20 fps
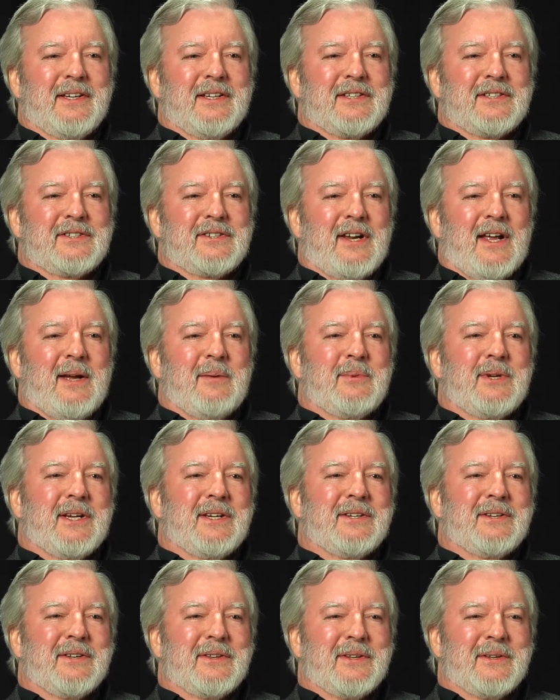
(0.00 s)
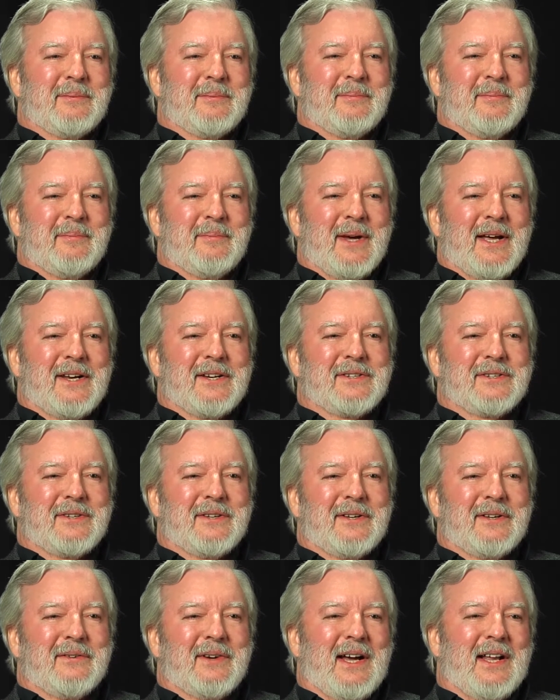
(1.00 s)
slammed into the
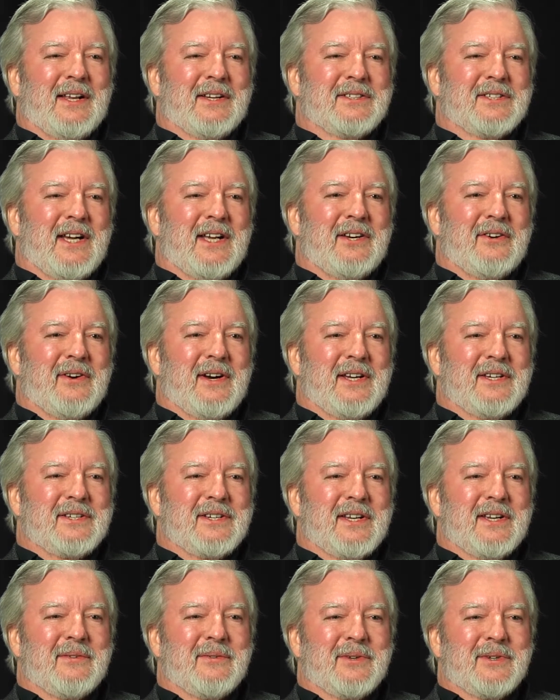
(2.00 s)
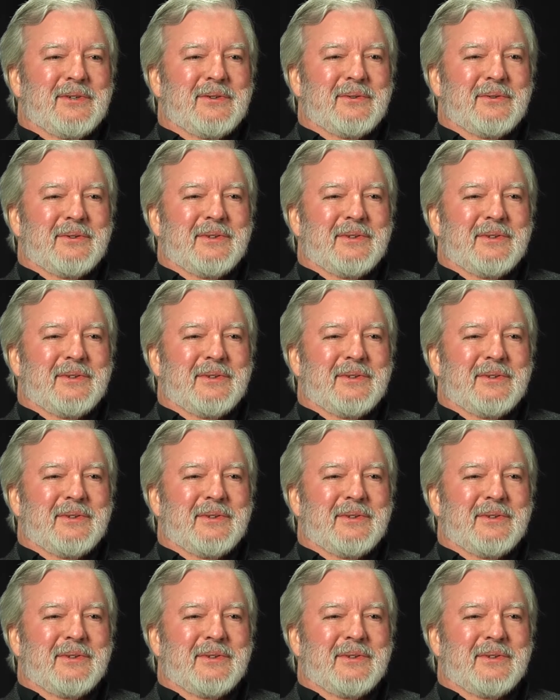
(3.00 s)
pedestal of Alexander H. Stephens